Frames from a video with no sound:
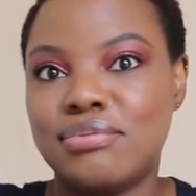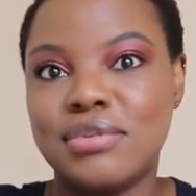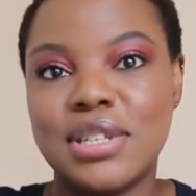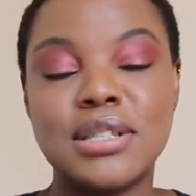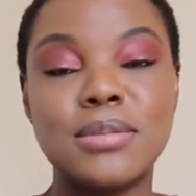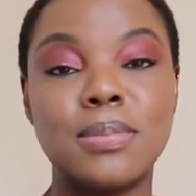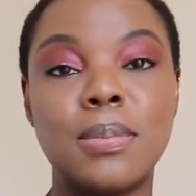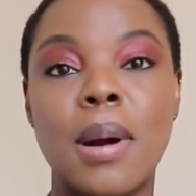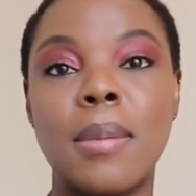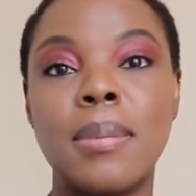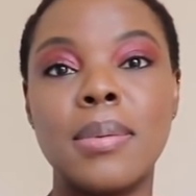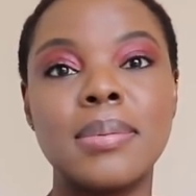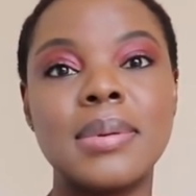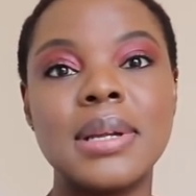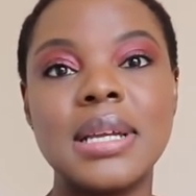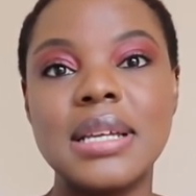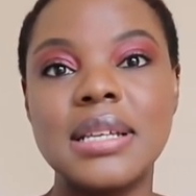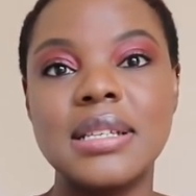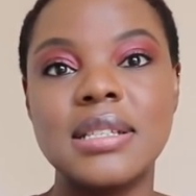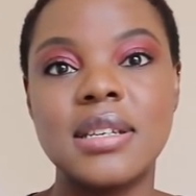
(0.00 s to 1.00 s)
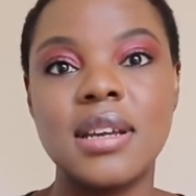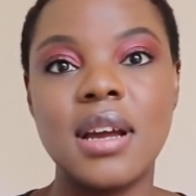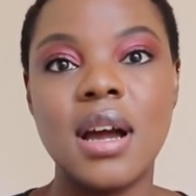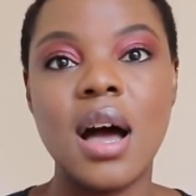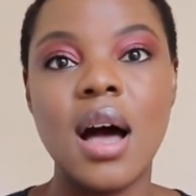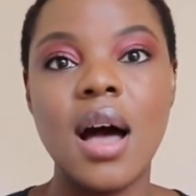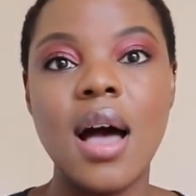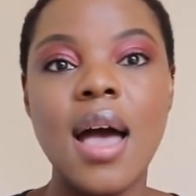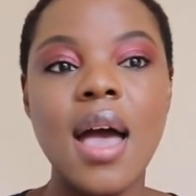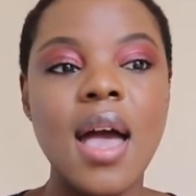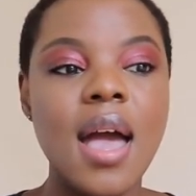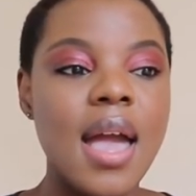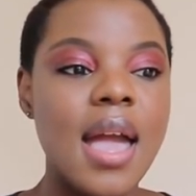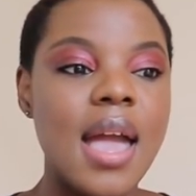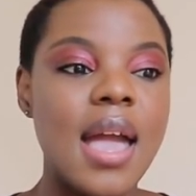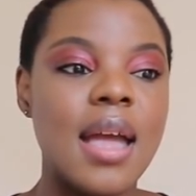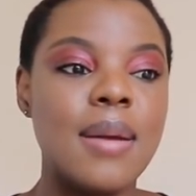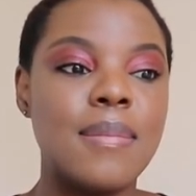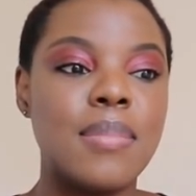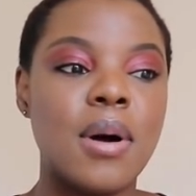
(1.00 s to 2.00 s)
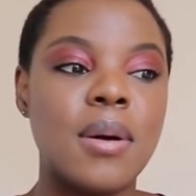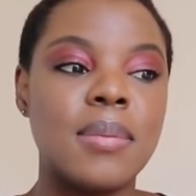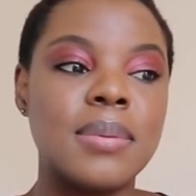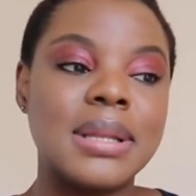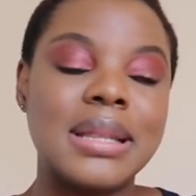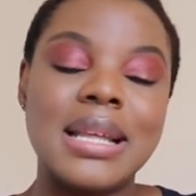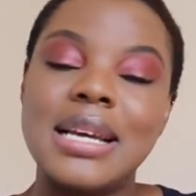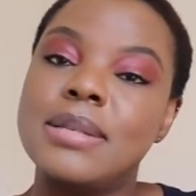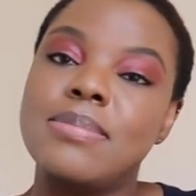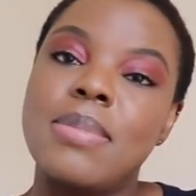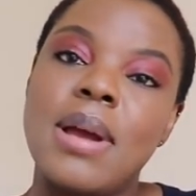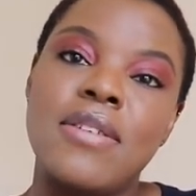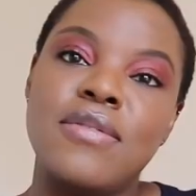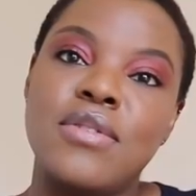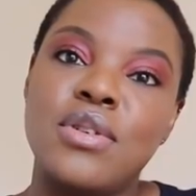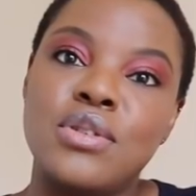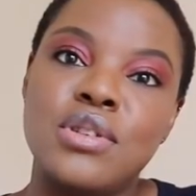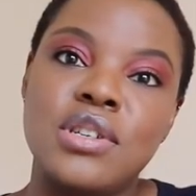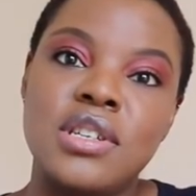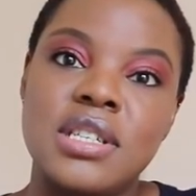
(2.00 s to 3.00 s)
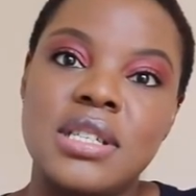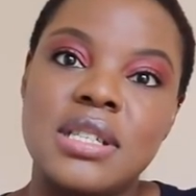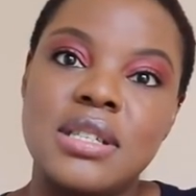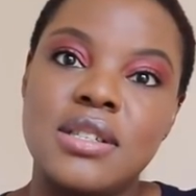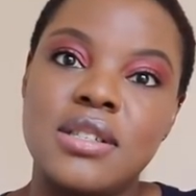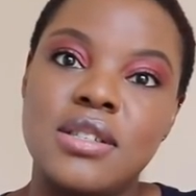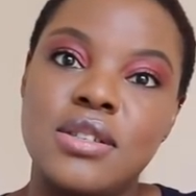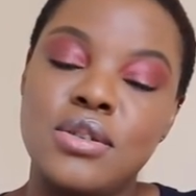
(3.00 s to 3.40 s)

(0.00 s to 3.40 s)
It's probably easier and probably less painful to just